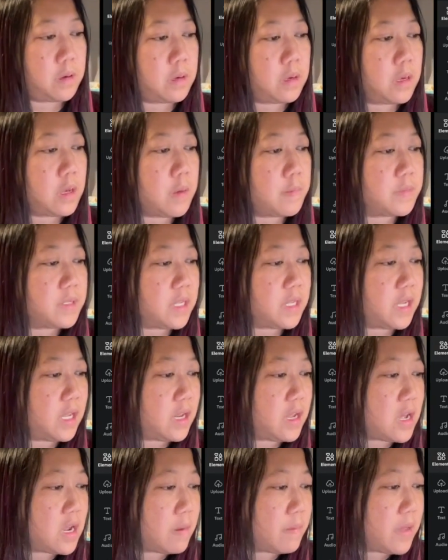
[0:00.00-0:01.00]
comes in
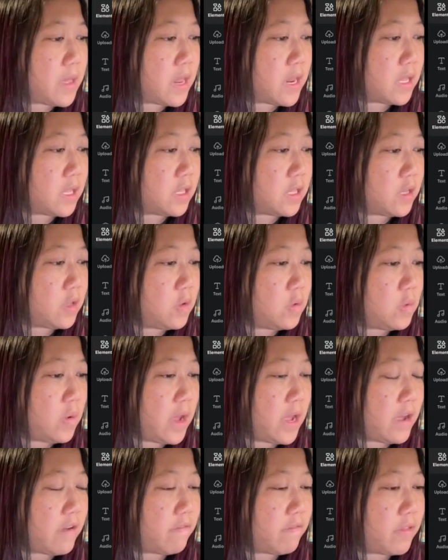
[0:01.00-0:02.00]
automatically, you
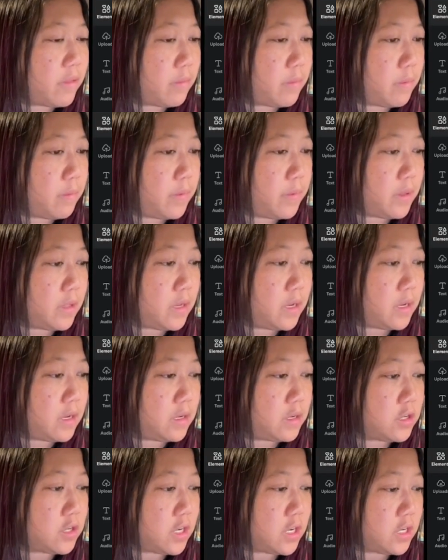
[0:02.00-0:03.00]
have the ability to
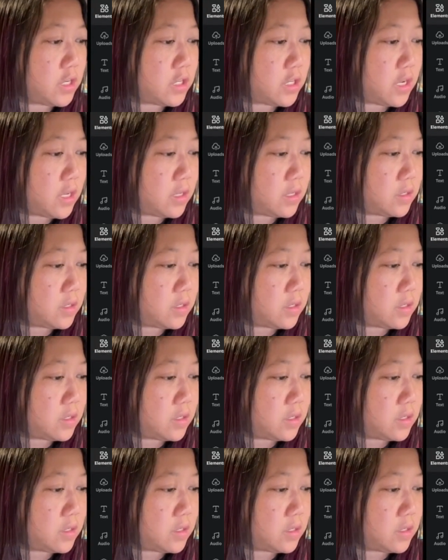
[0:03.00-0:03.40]
change that.